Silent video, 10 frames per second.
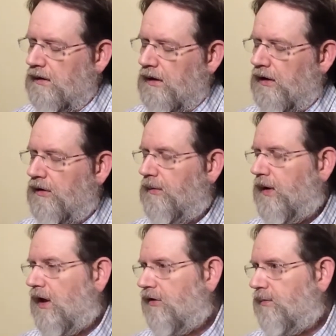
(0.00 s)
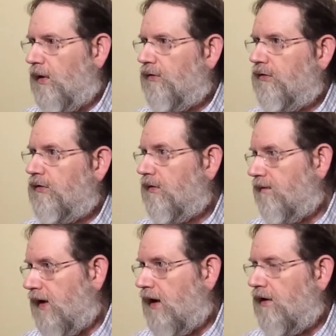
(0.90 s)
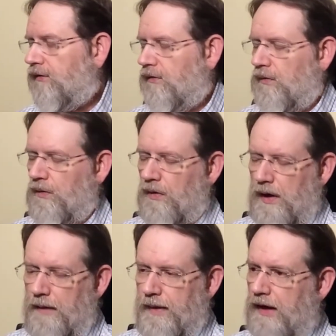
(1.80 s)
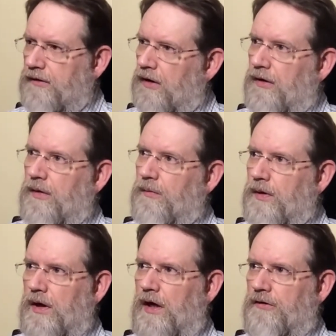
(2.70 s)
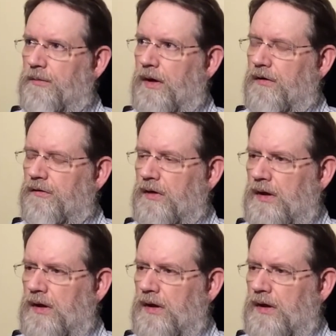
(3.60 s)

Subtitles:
there could be an exposure to a virus or a bacterium within its space.